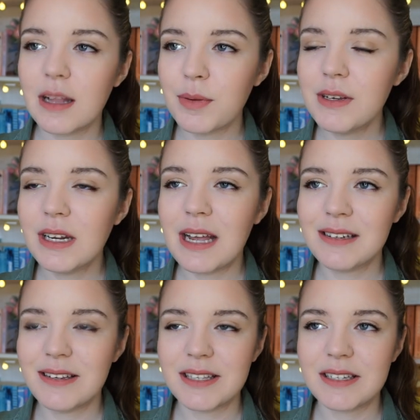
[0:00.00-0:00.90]
Clap When You
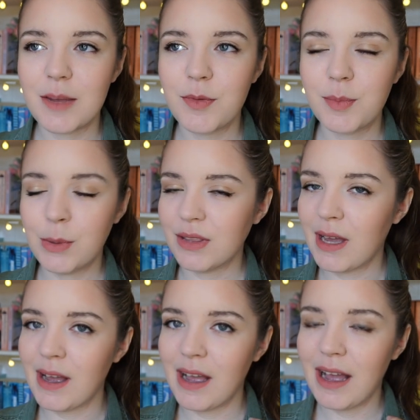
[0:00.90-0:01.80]
Land is the type of book
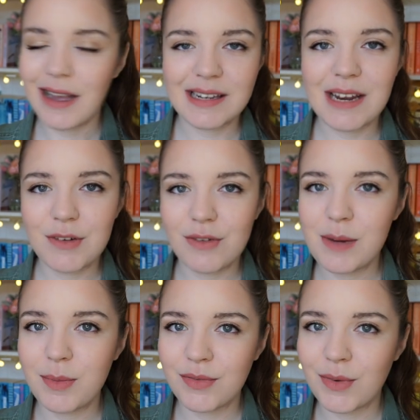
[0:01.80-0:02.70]
that I had never
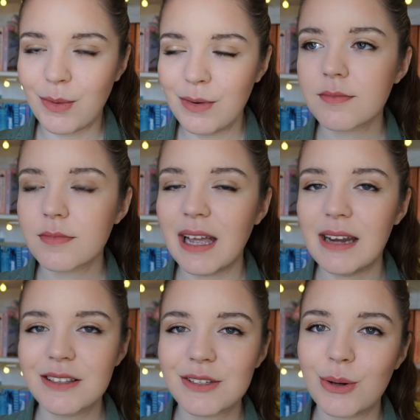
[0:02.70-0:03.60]
read before.
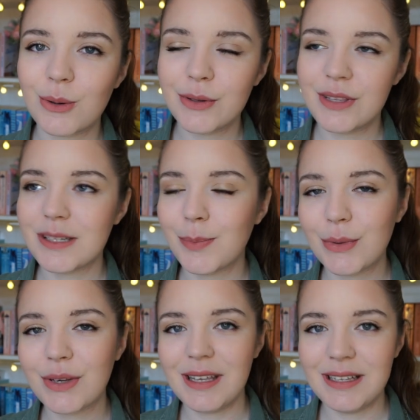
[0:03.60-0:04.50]
At its core, this
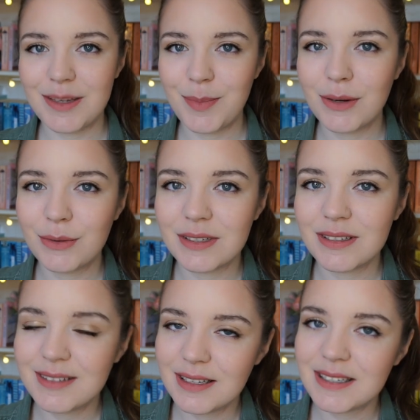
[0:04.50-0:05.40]
book is about
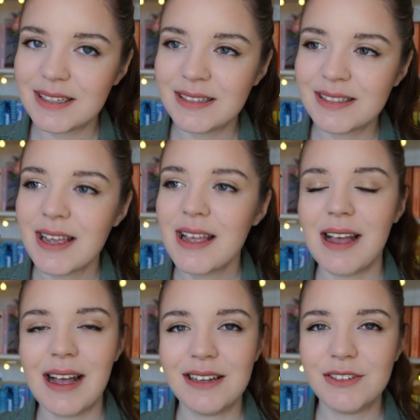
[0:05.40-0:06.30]
sisters
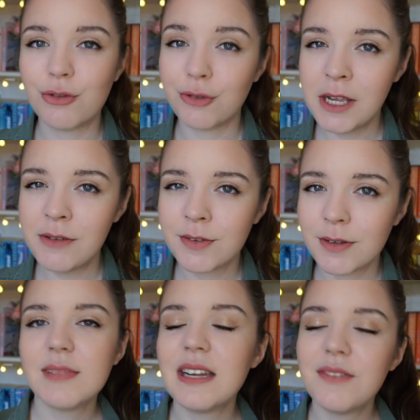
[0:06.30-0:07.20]
and grief.
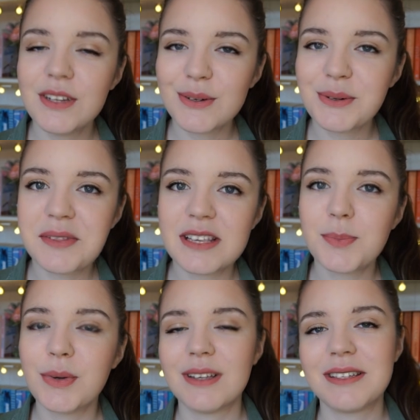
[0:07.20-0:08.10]
And if you don't know, this
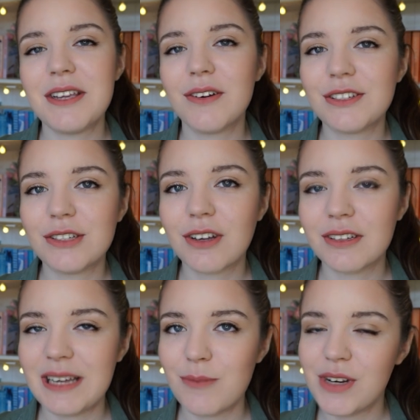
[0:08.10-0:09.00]
book is a young adult
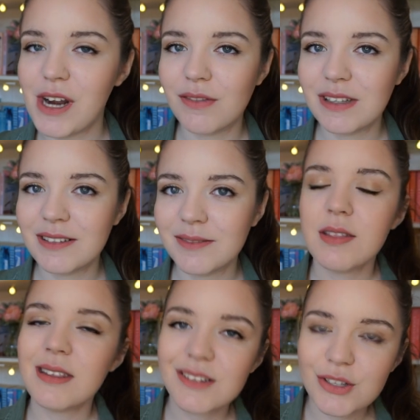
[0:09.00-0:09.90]
contemporary novel.
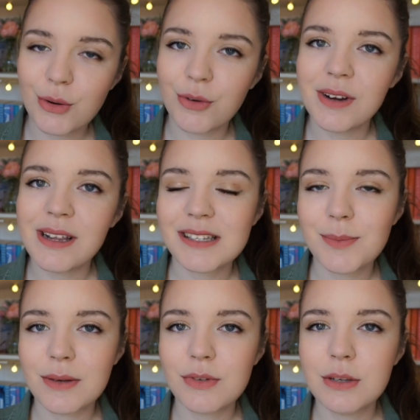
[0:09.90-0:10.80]
The story is
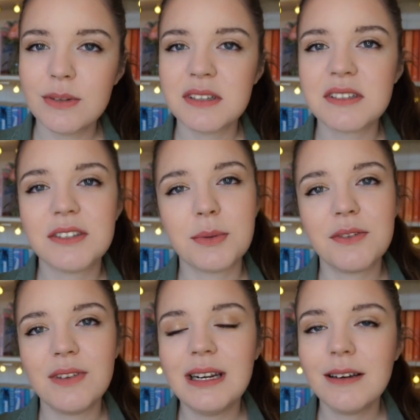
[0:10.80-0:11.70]
about two sisters who are
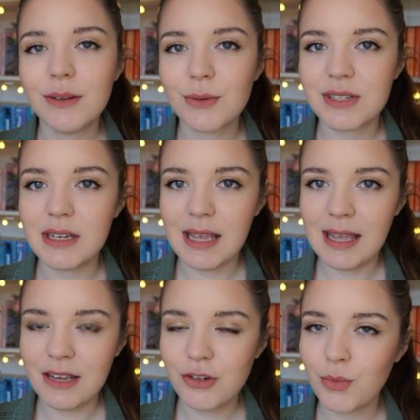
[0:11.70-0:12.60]
really close in
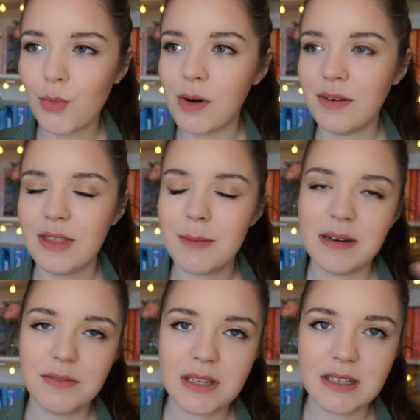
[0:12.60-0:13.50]
age. One of them
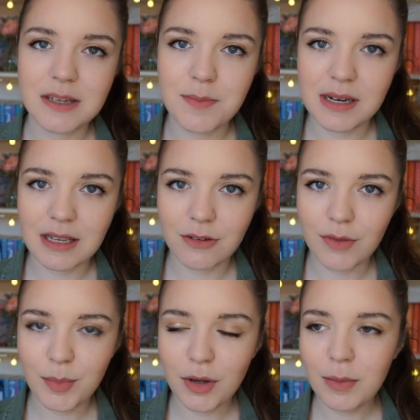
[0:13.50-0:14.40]
lives in the Dominican
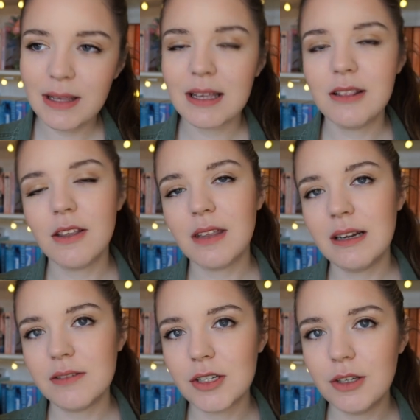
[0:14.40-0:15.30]
Republic and the other
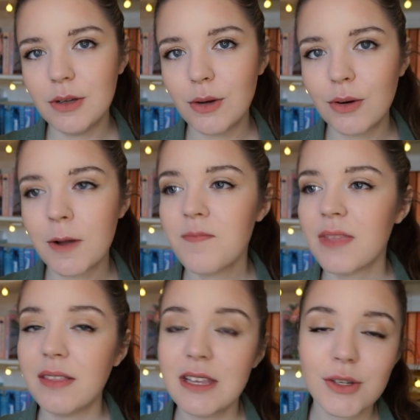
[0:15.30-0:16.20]
lives in New York,
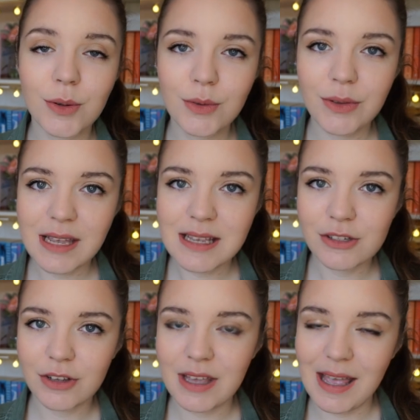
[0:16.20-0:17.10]
and they don't know that
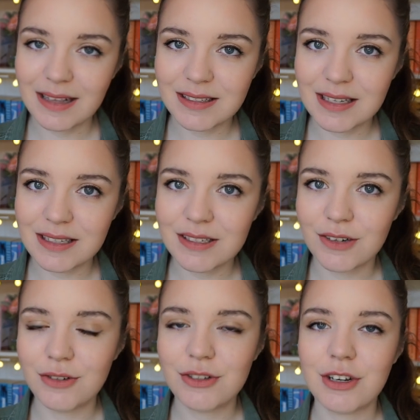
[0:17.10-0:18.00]
each other exists
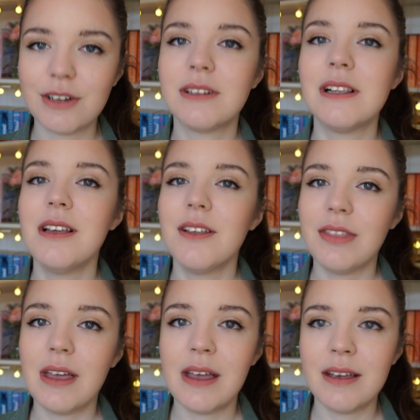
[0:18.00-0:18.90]
until
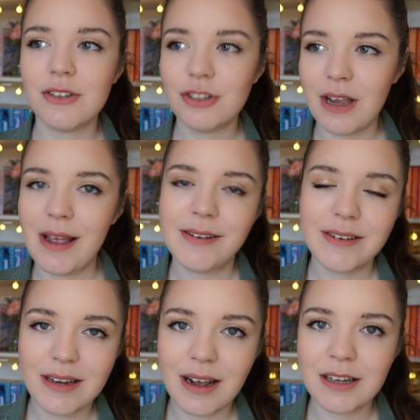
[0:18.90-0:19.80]
their
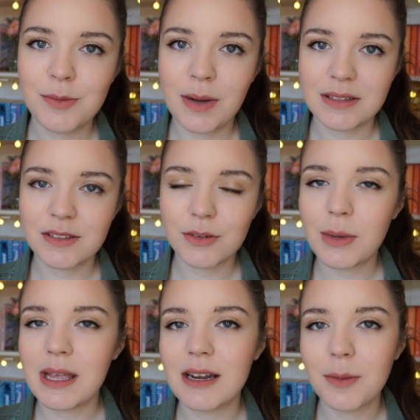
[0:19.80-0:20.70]
shared dad passes
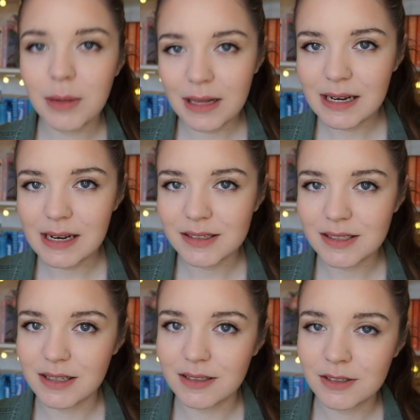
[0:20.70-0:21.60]
away in a plane
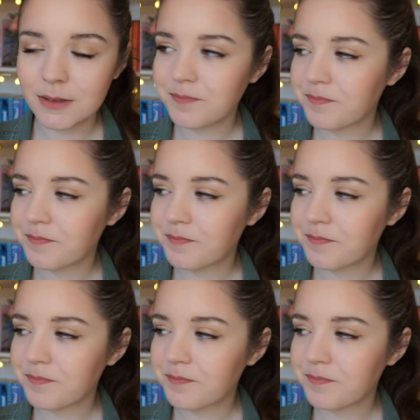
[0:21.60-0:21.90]
accident.